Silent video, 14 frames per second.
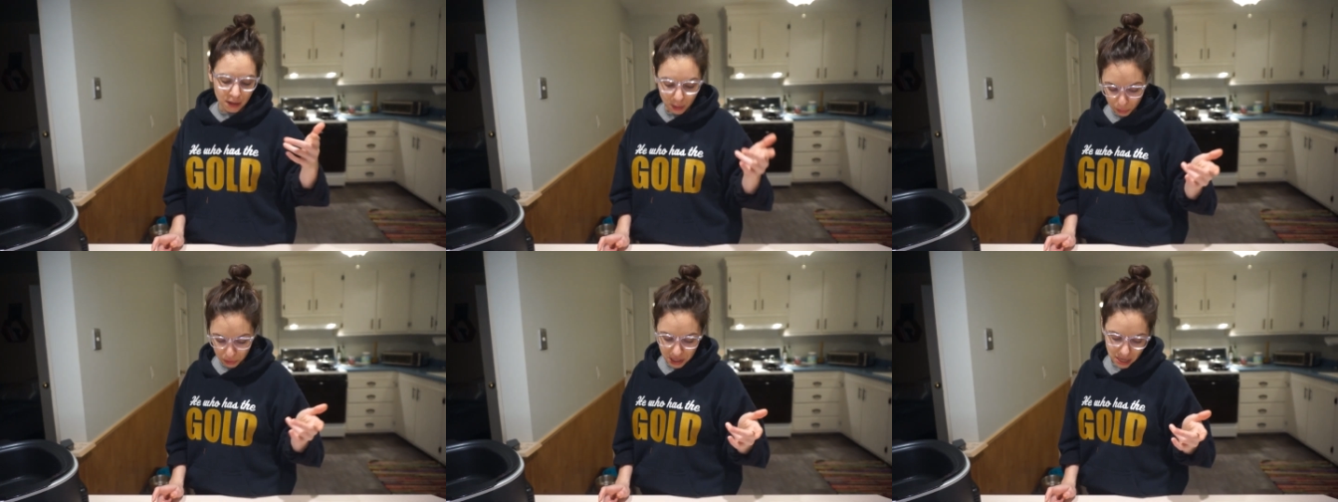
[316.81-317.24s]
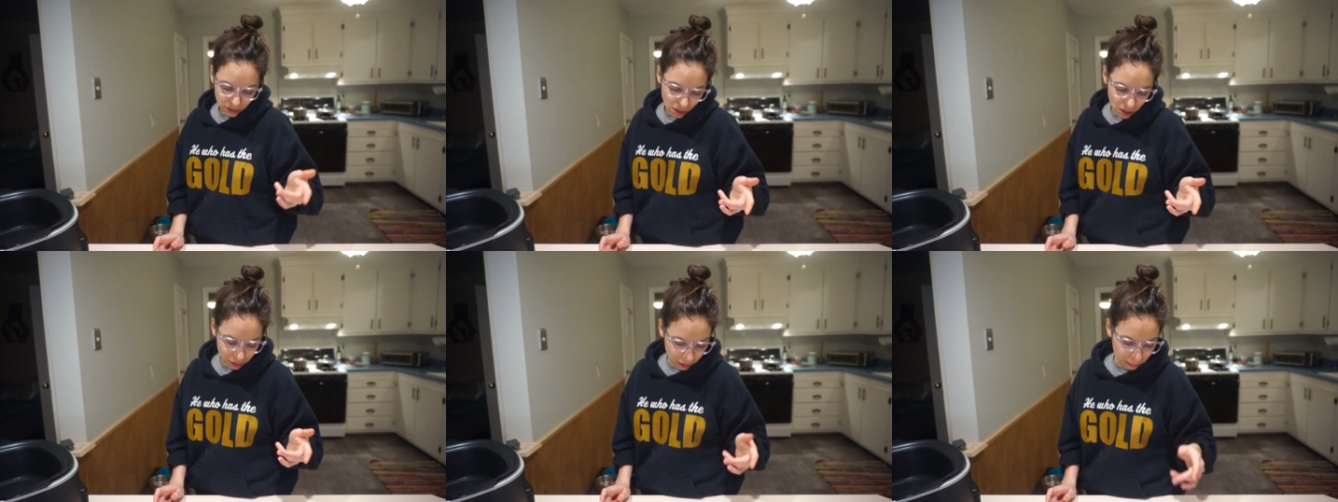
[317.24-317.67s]
It would take
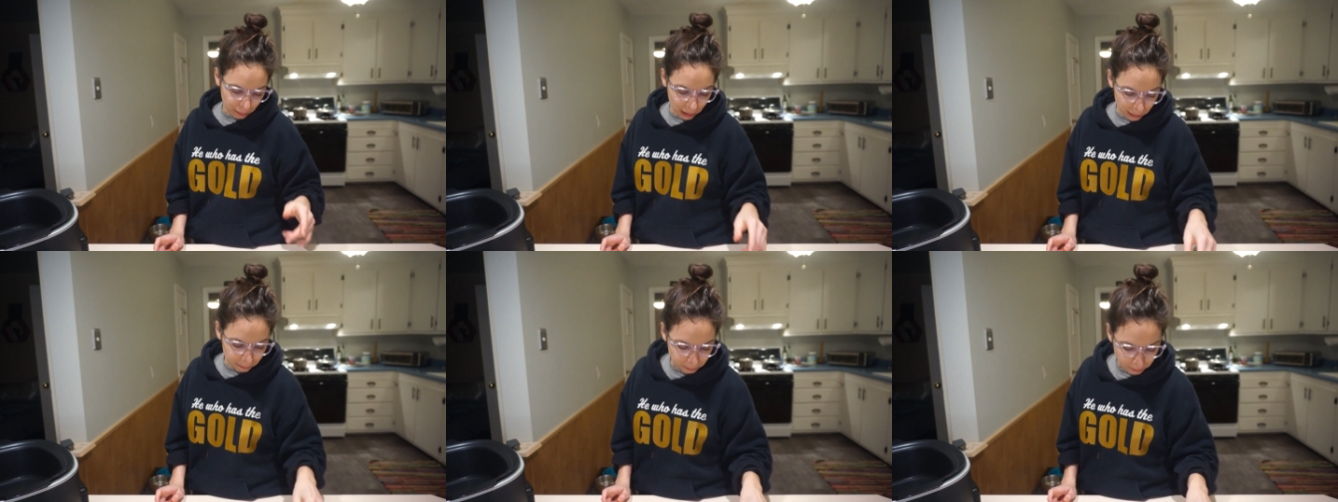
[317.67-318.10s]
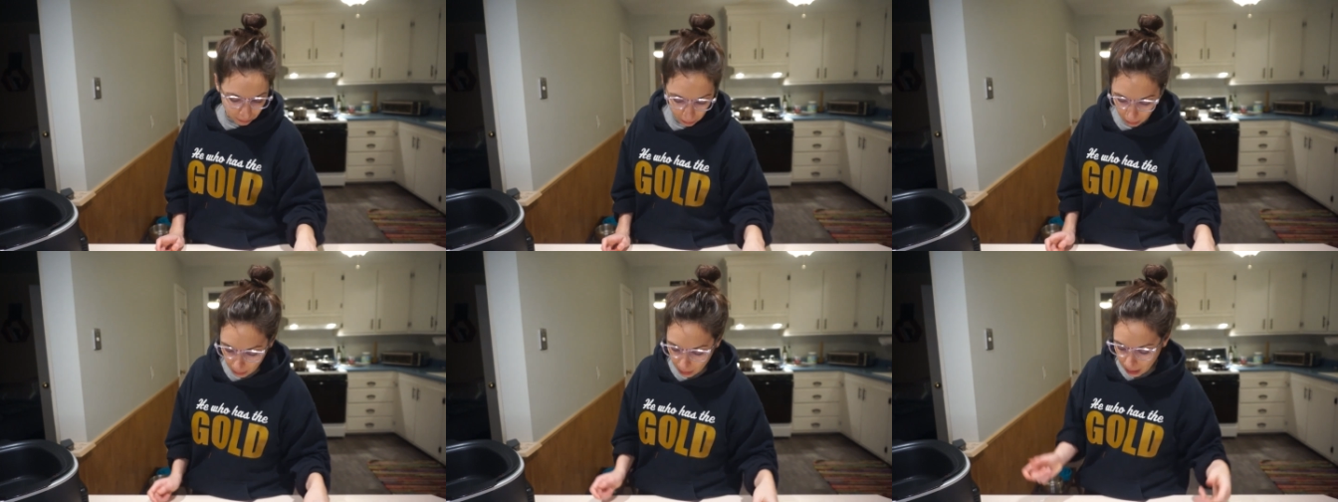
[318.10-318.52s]
longer, but
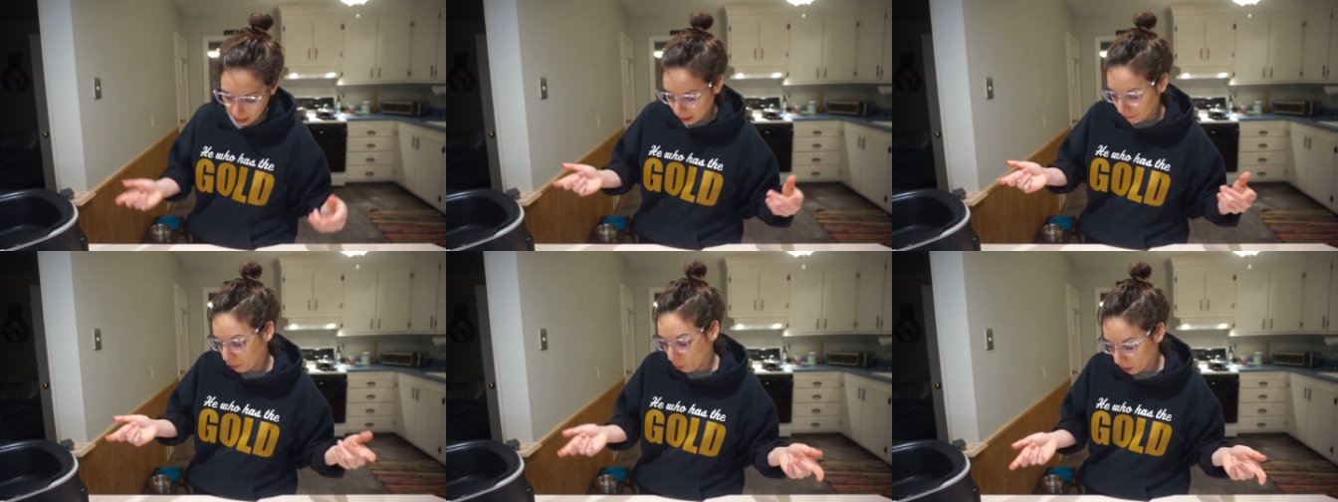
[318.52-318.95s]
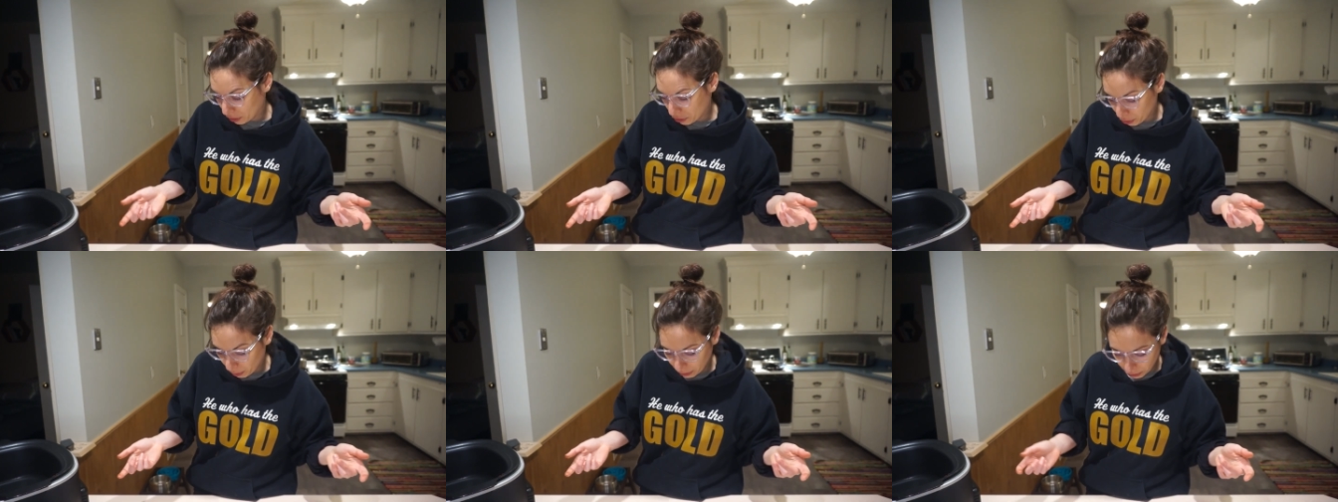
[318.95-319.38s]
if you want
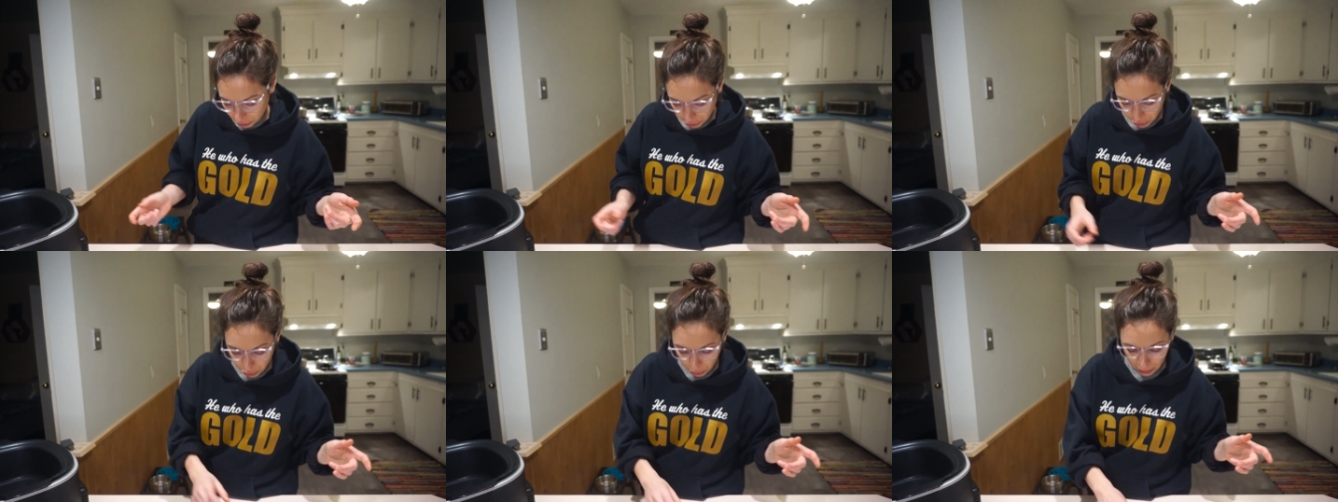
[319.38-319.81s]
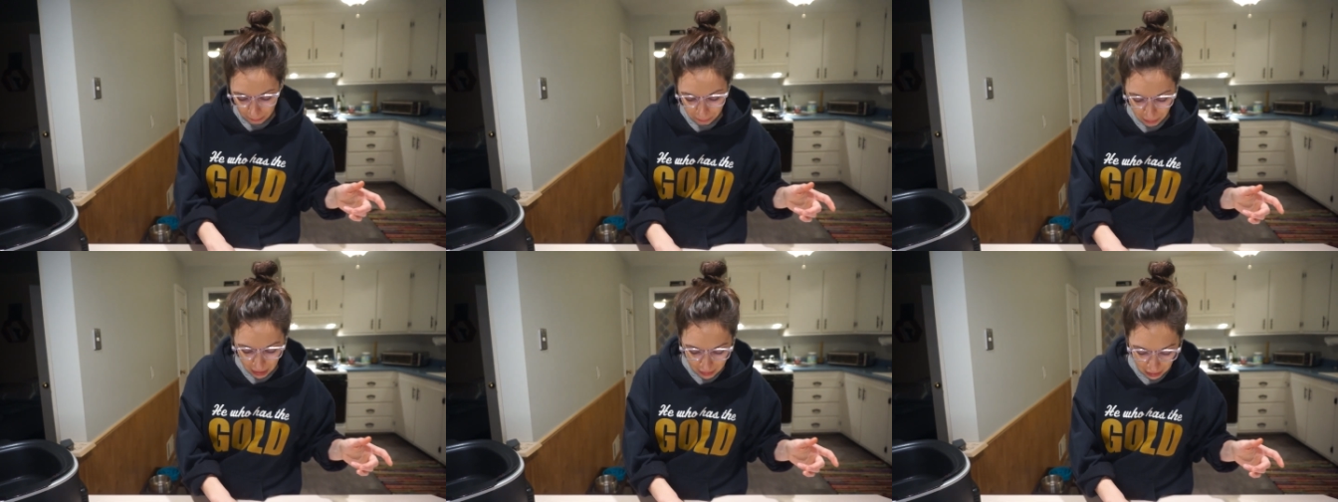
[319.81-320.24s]
to do it, you should do
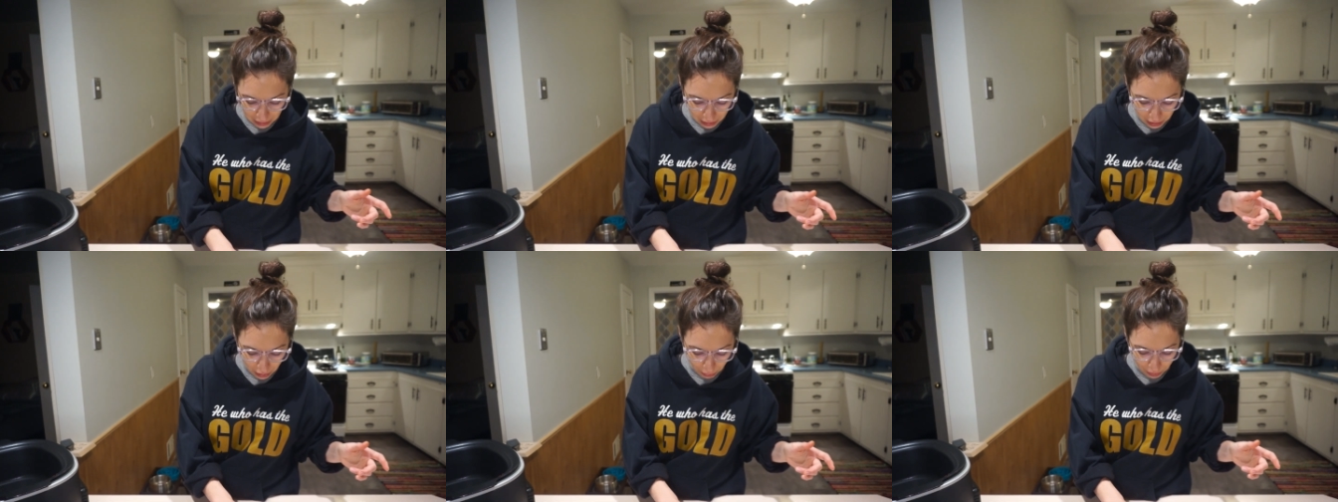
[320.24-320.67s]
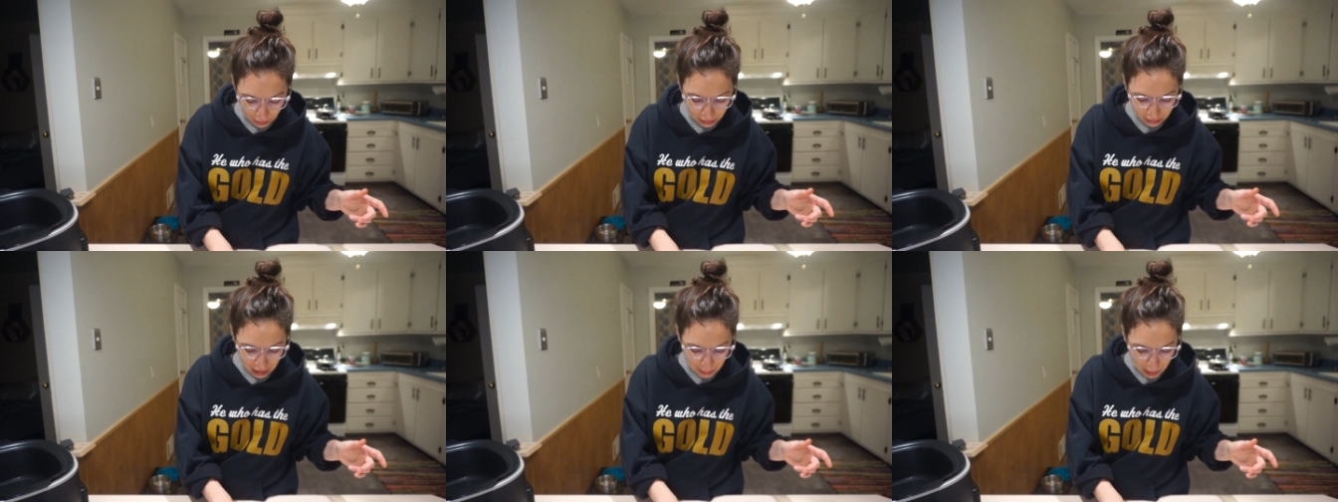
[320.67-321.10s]
it. And then, you know,
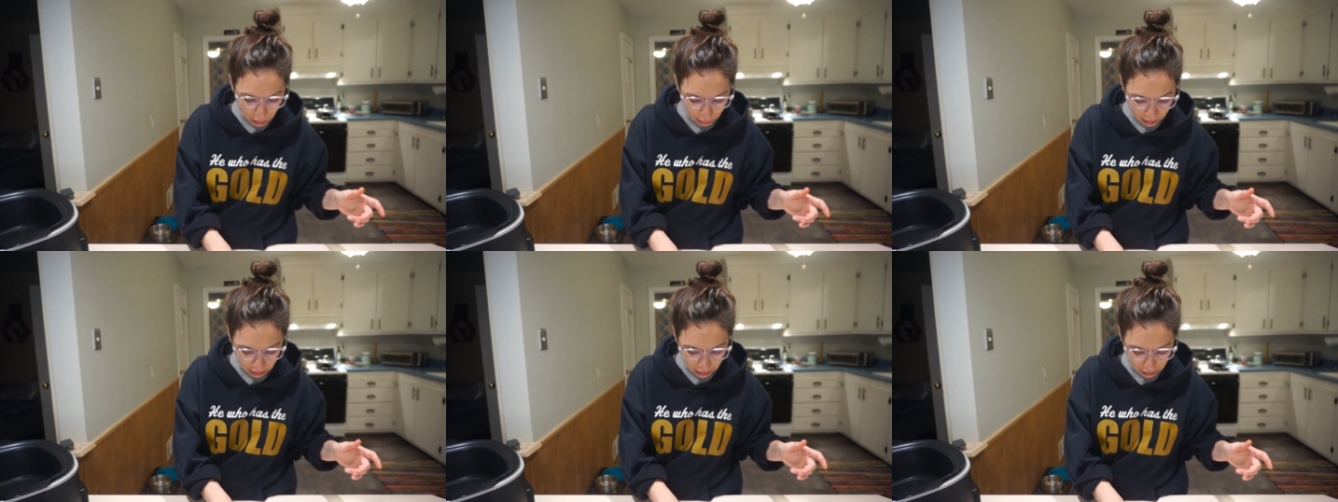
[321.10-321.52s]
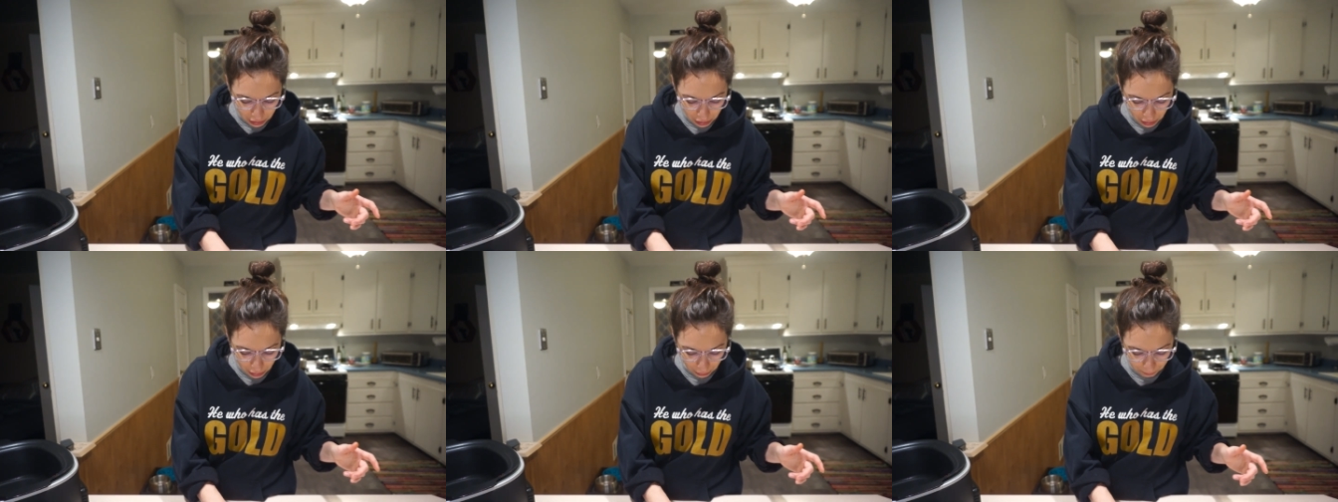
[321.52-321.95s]
these came out really good
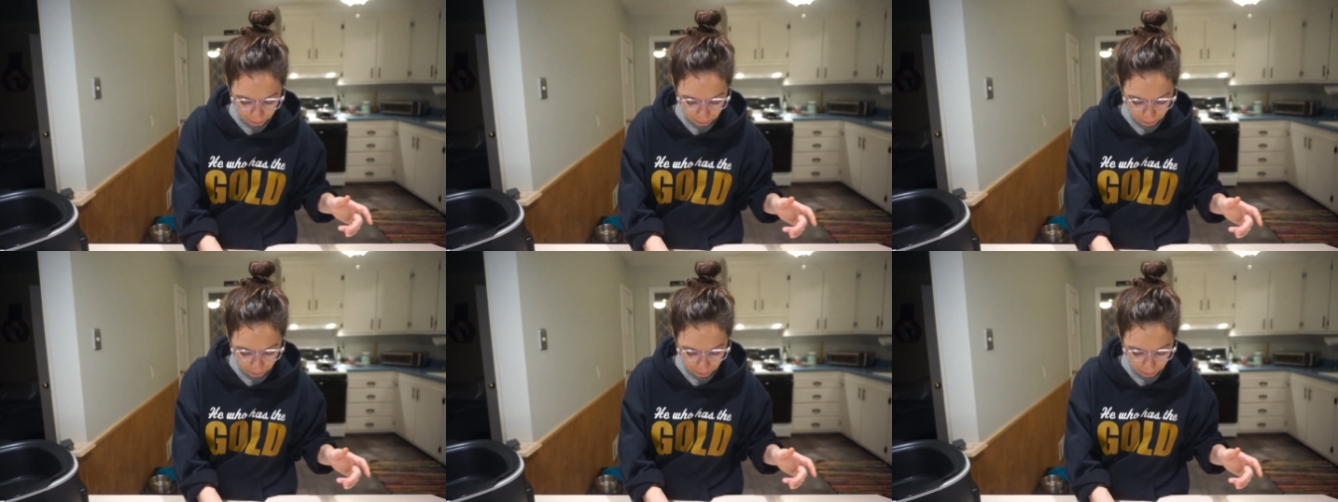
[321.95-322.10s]
too.